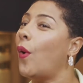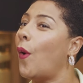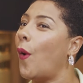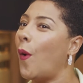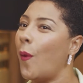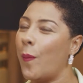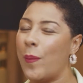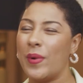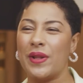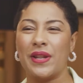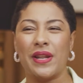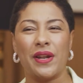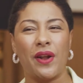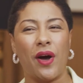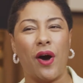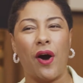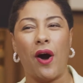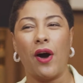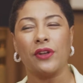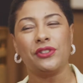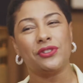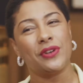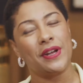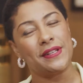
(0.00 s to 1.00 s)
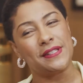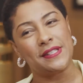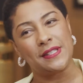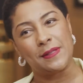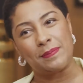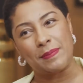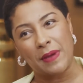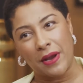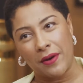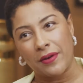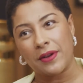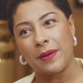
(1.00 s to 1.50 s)
open and
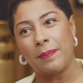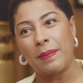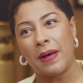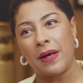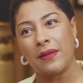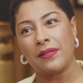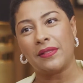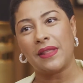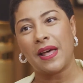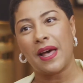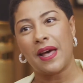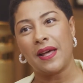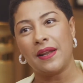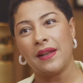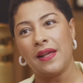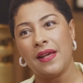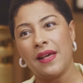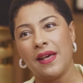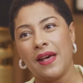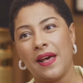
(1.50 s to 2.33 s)
transparent about that,